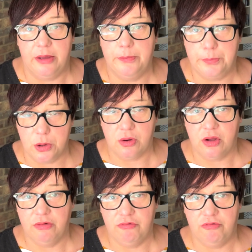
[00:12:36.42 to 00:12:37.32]

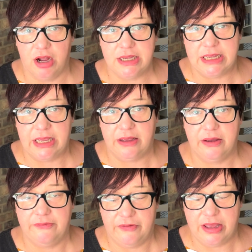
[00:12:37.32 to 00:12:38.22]
book
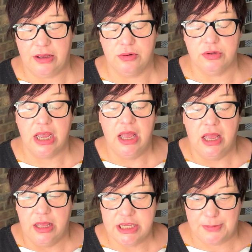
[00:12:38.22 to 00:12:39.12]
writing field,
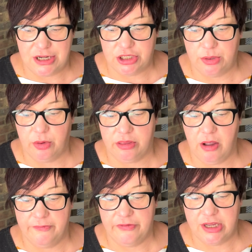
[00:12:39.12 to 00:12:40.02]
especially with
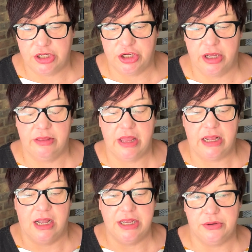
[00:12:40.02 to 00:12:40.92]
non-fiction, they
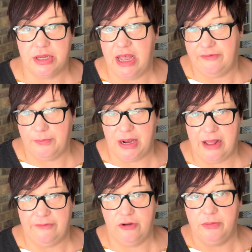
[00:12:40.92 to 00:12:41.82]
like you to have a
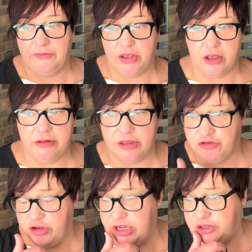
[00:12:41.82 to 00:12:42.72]
platform. If you go the
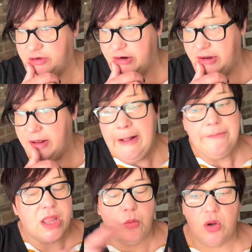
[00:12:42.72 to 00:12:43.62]
traditional route,
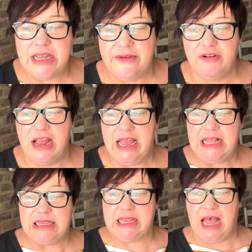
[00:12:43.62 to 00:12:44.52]
whatever it
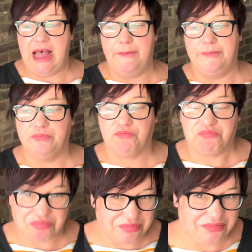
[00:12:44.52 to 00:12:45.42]
is,
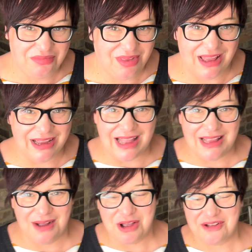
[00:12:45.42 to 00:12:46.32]
again,
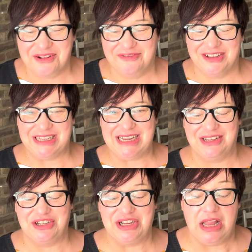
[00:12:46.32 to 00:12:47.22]
I'm going off on a
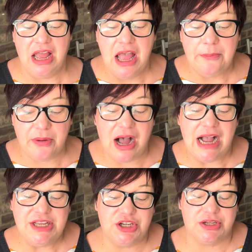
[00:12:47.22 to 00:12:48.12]
tangent, but
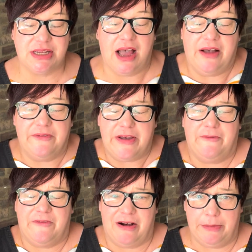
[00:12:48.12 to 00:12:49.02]
I feel
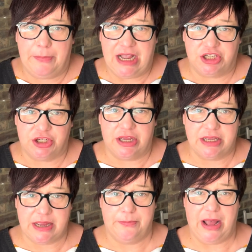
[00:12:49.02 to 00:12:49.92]
very
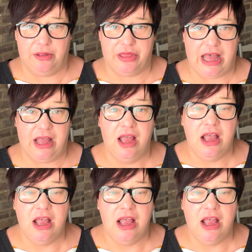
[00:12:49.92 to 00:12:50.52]
passionate about that